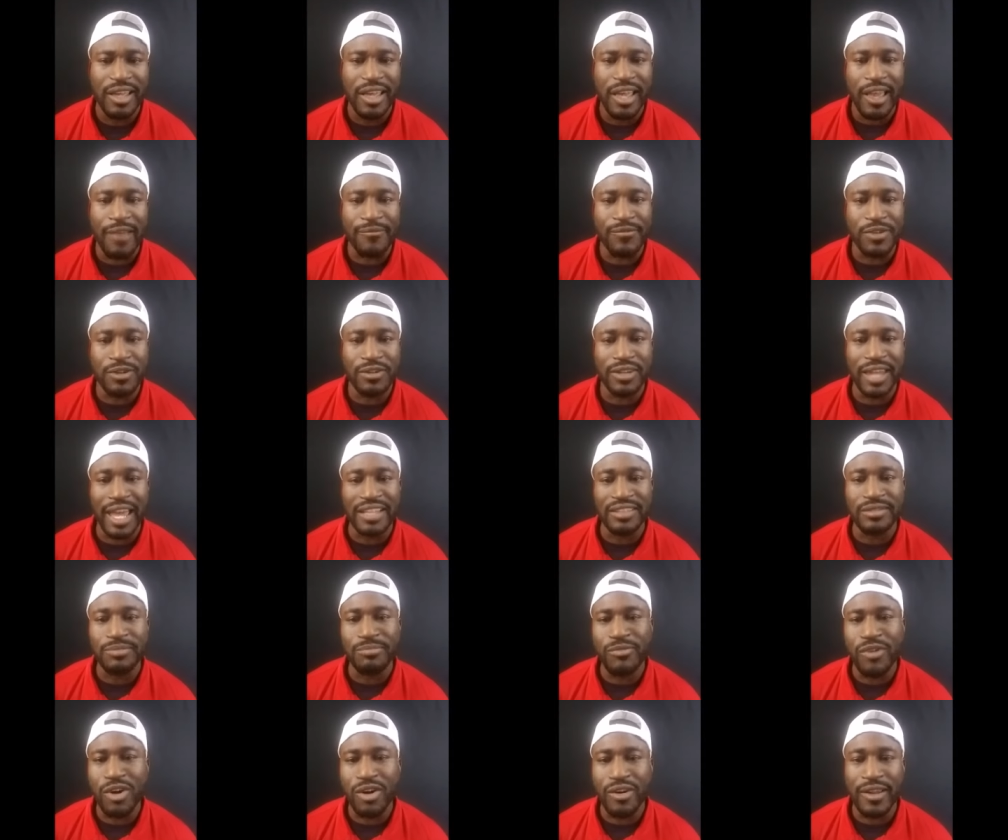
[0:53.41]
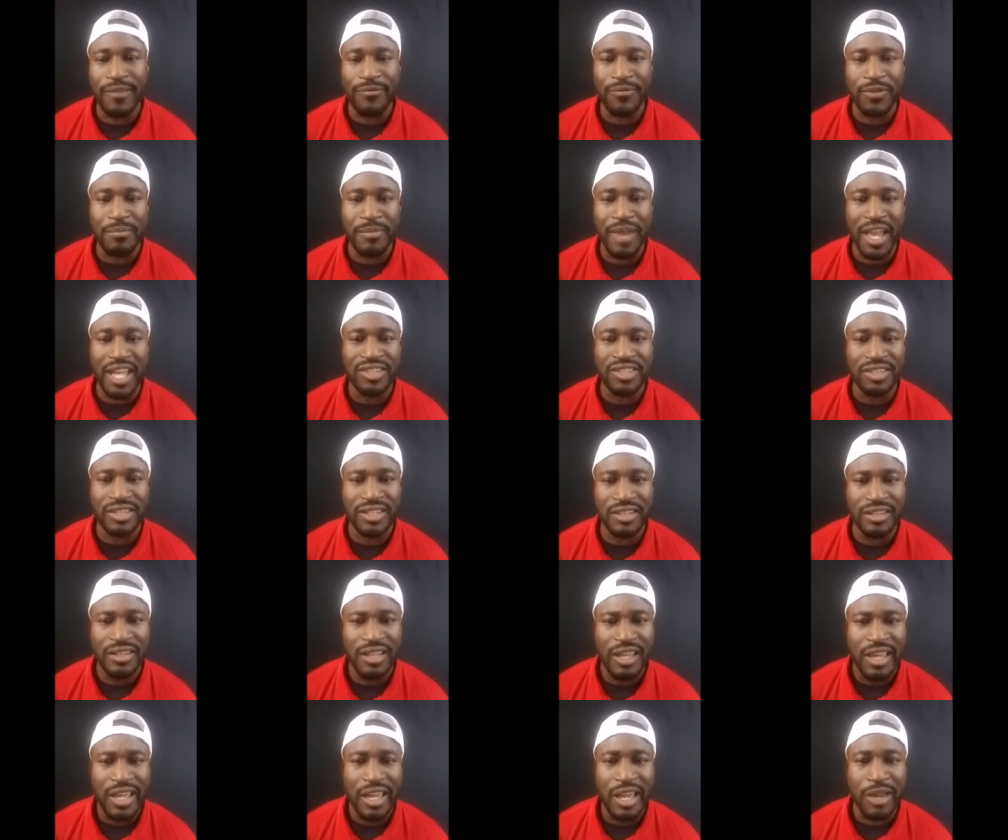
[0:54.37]
If you'd like more information
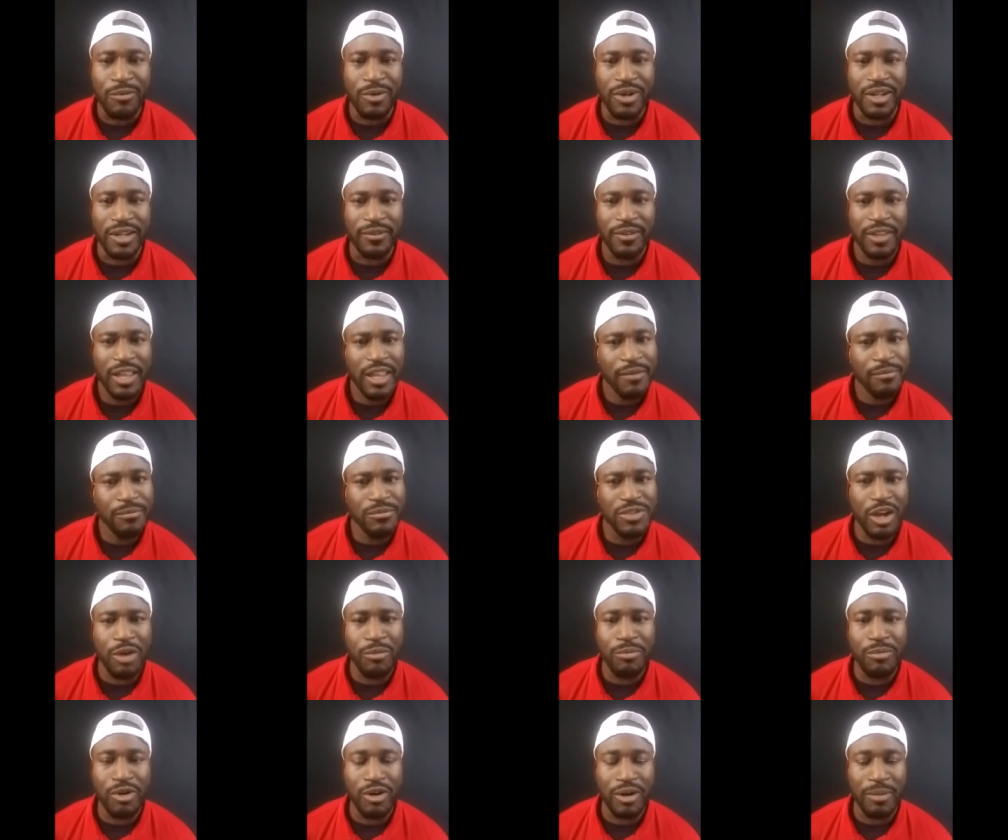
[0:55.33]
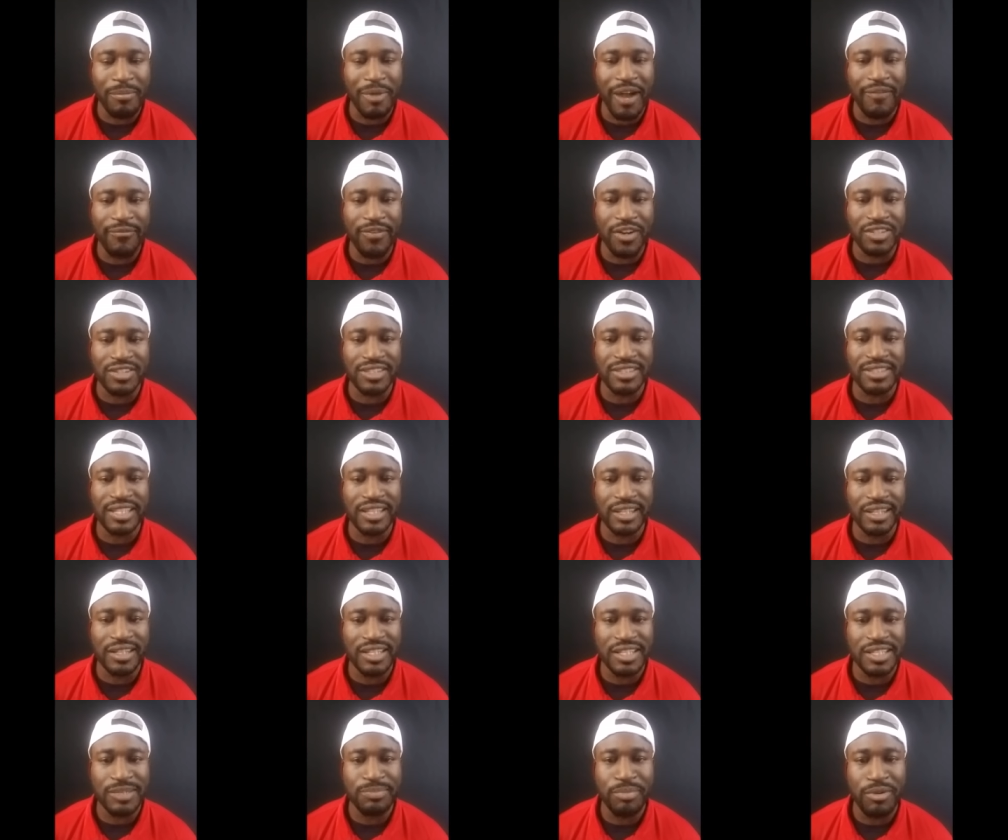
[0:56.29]
and want to know more about
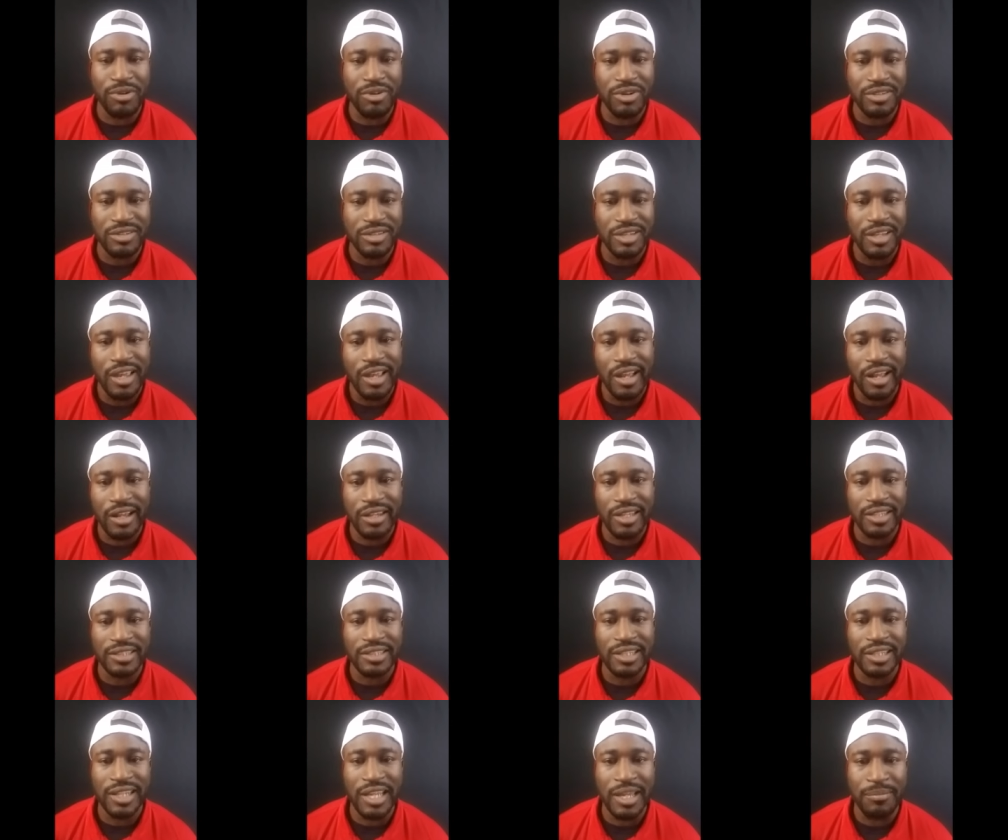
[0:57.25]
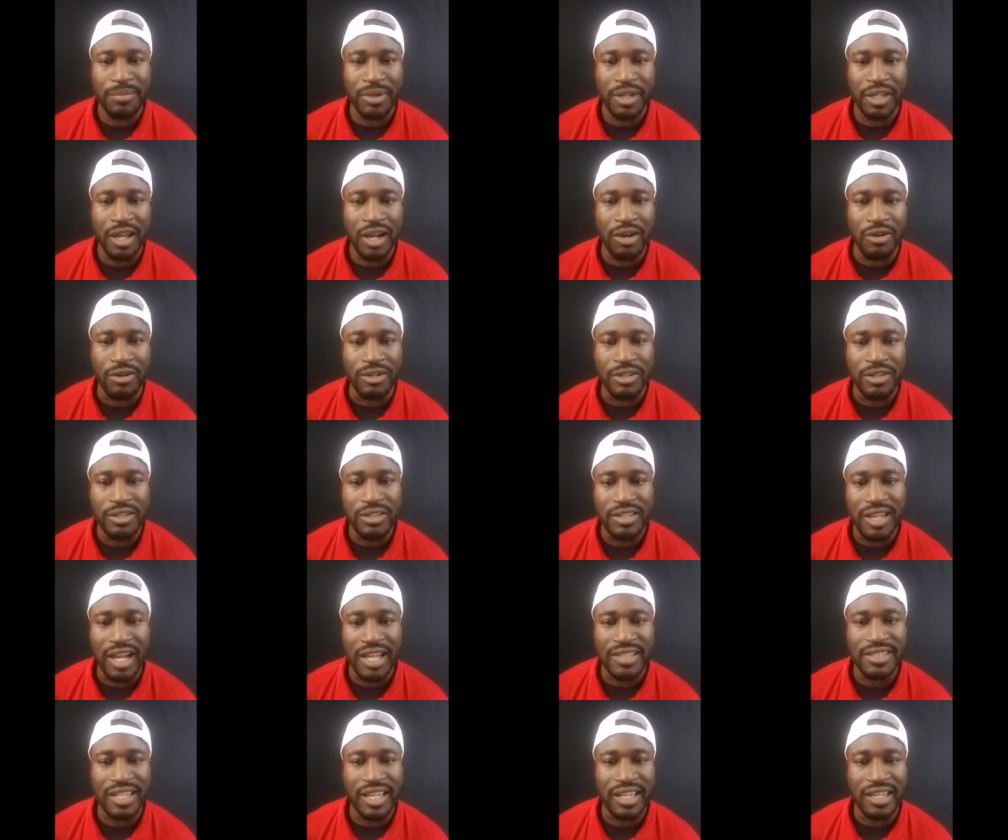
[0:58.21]
versatility sports, click the link below.
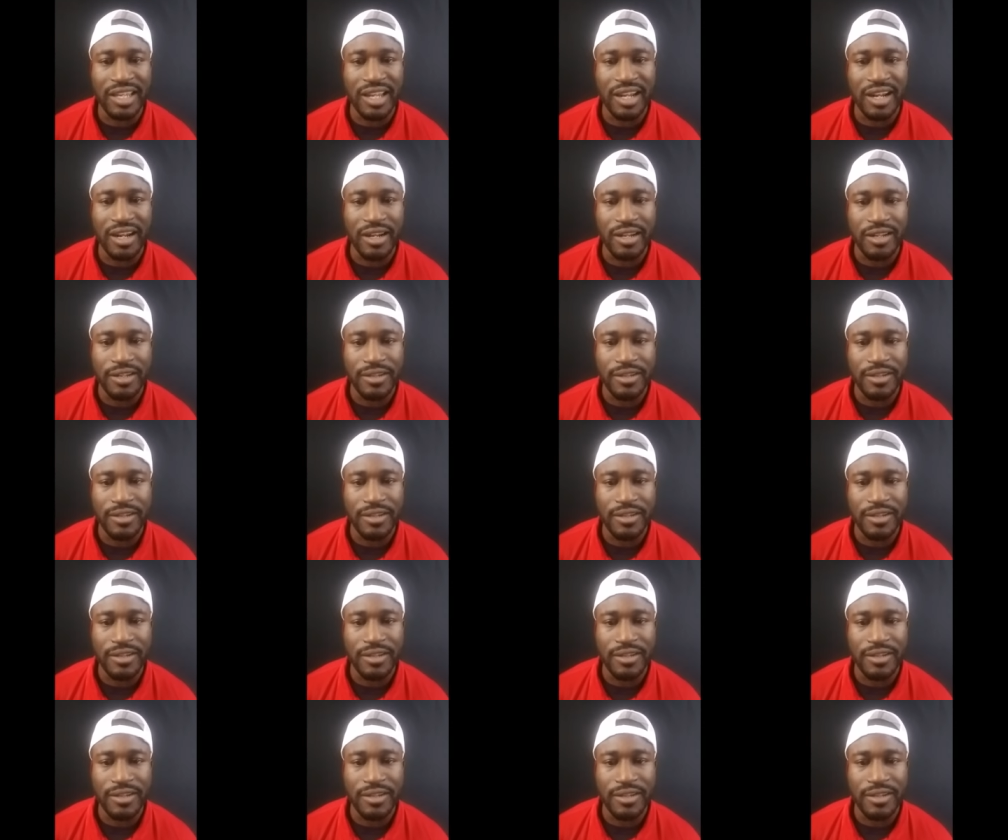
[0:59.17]
Y'all take care.